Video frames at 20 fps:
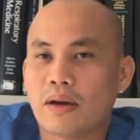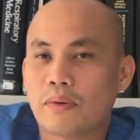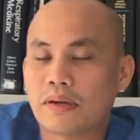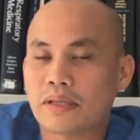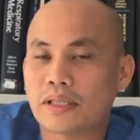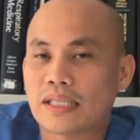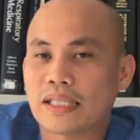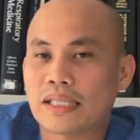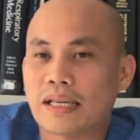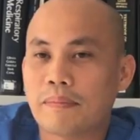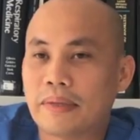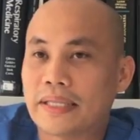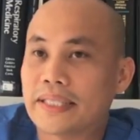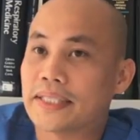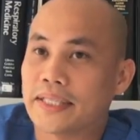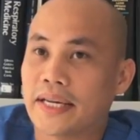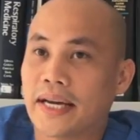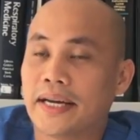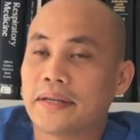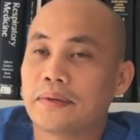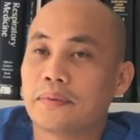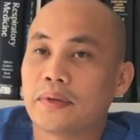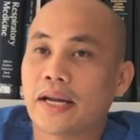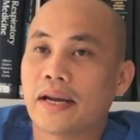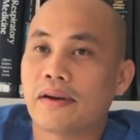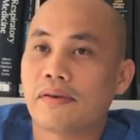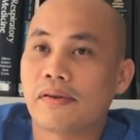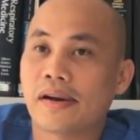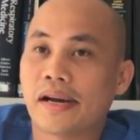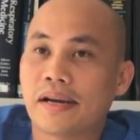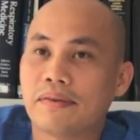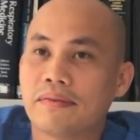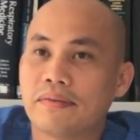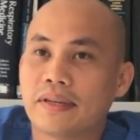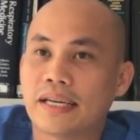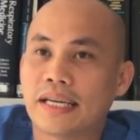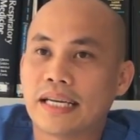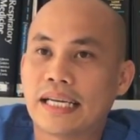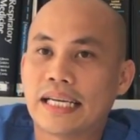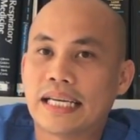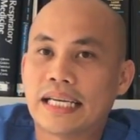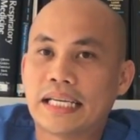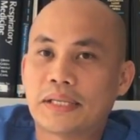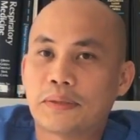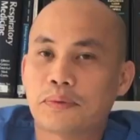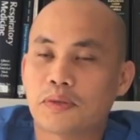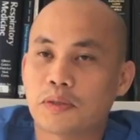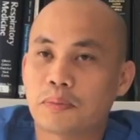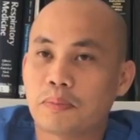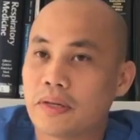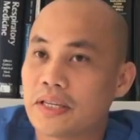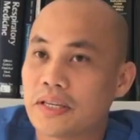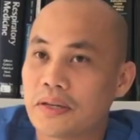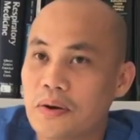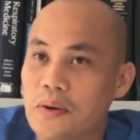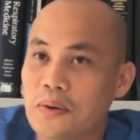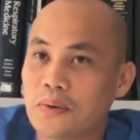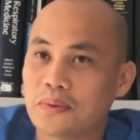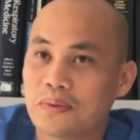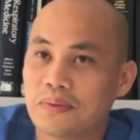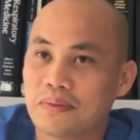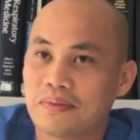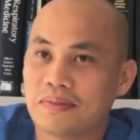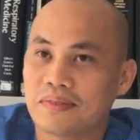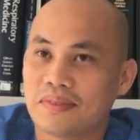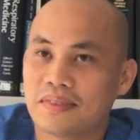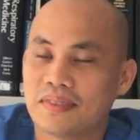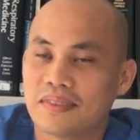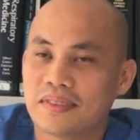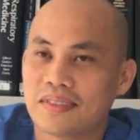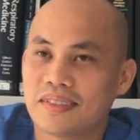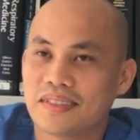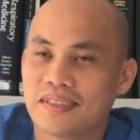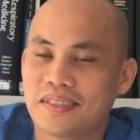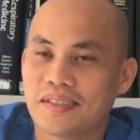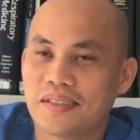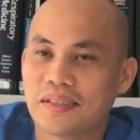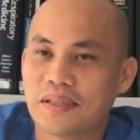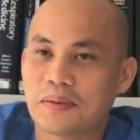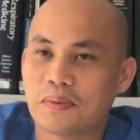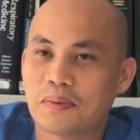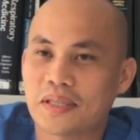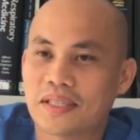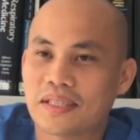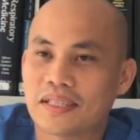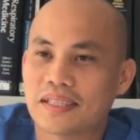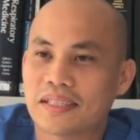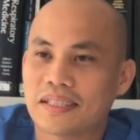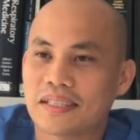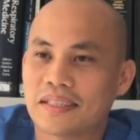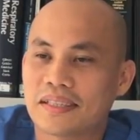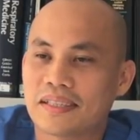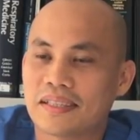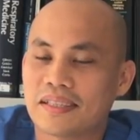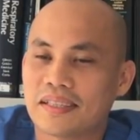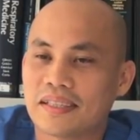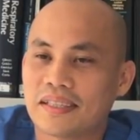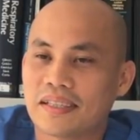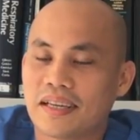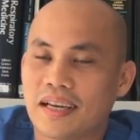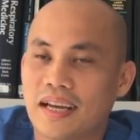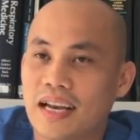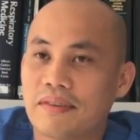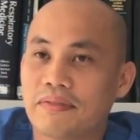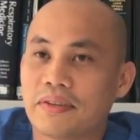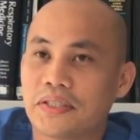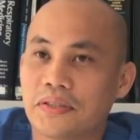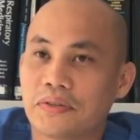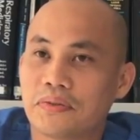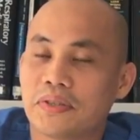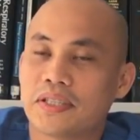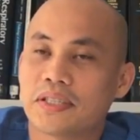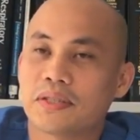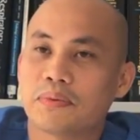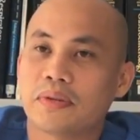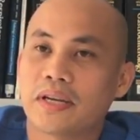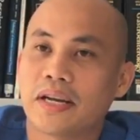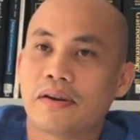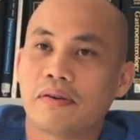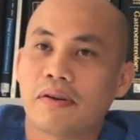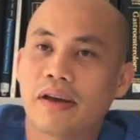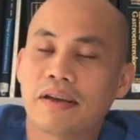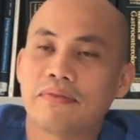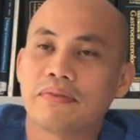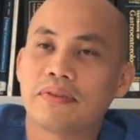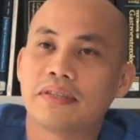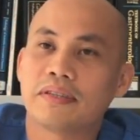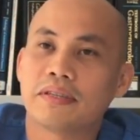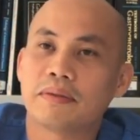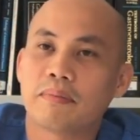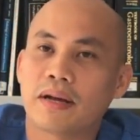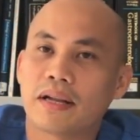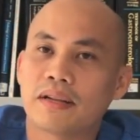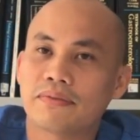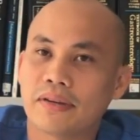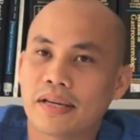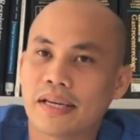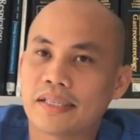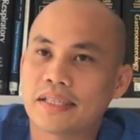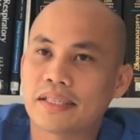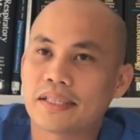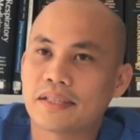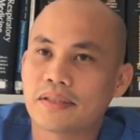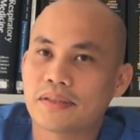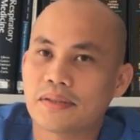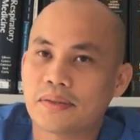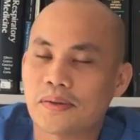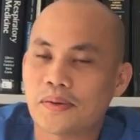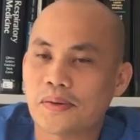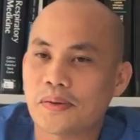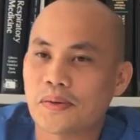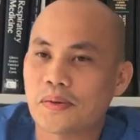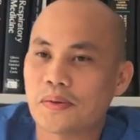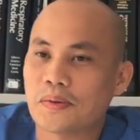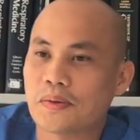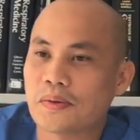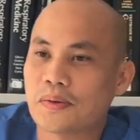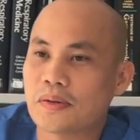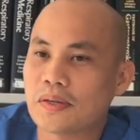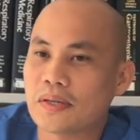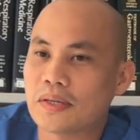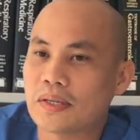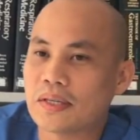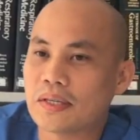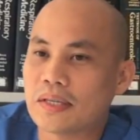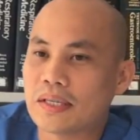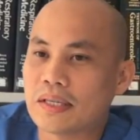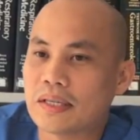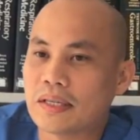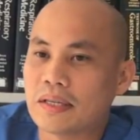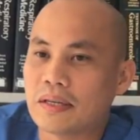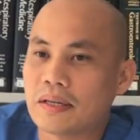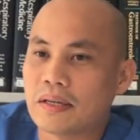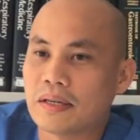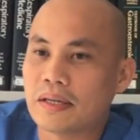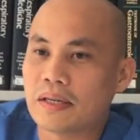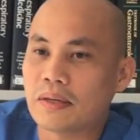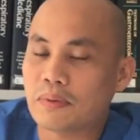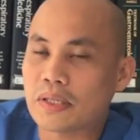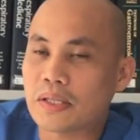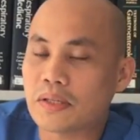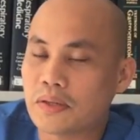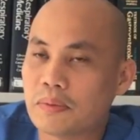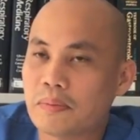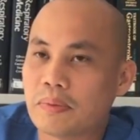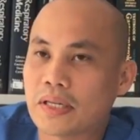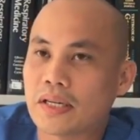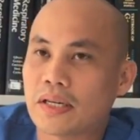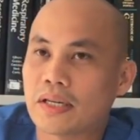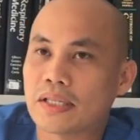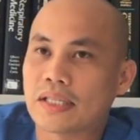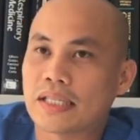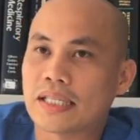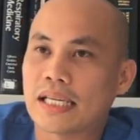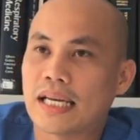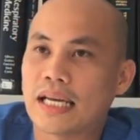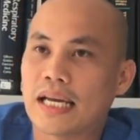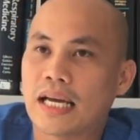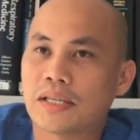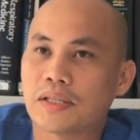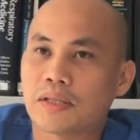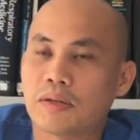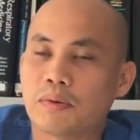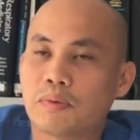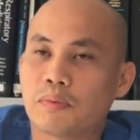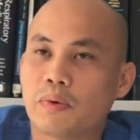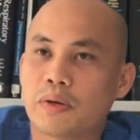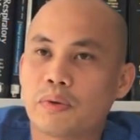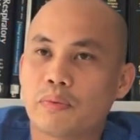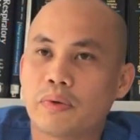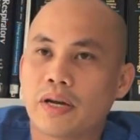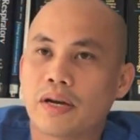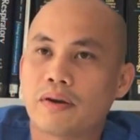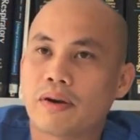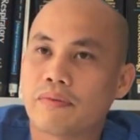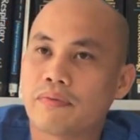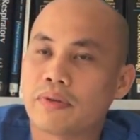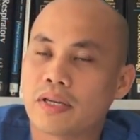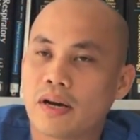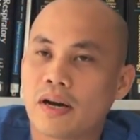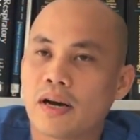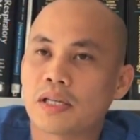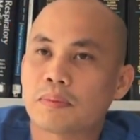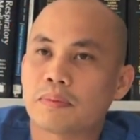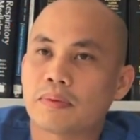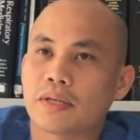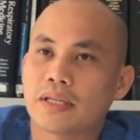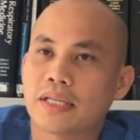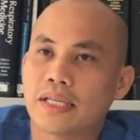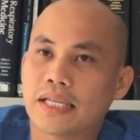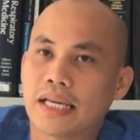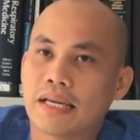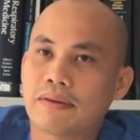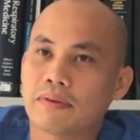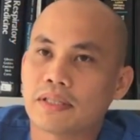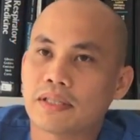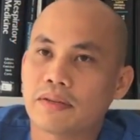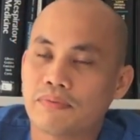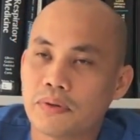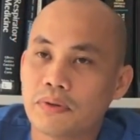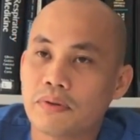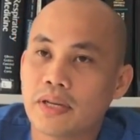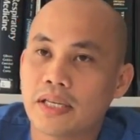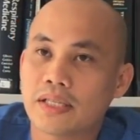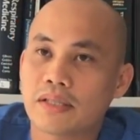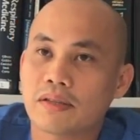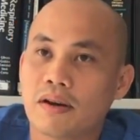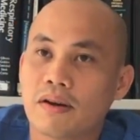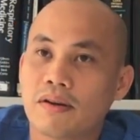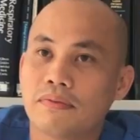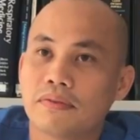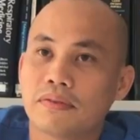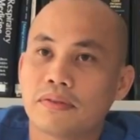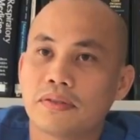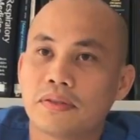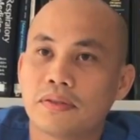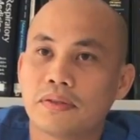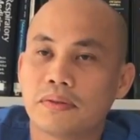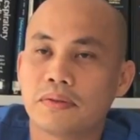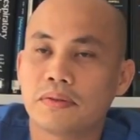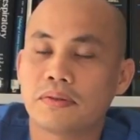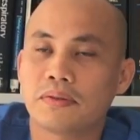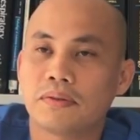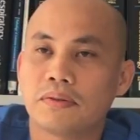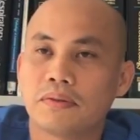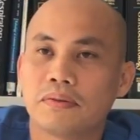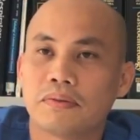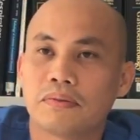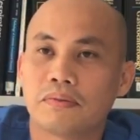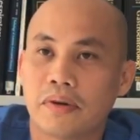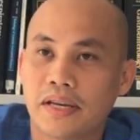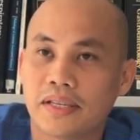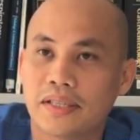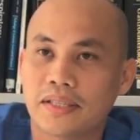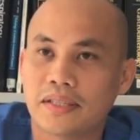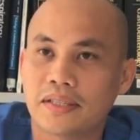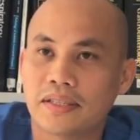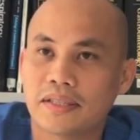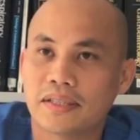was a bit tired when I arrived. It was pretty cold. It was 11 degrees when I arrived here in Belfast. So it was good because actually when we arrived in the hospital, they gave us a few days off to rest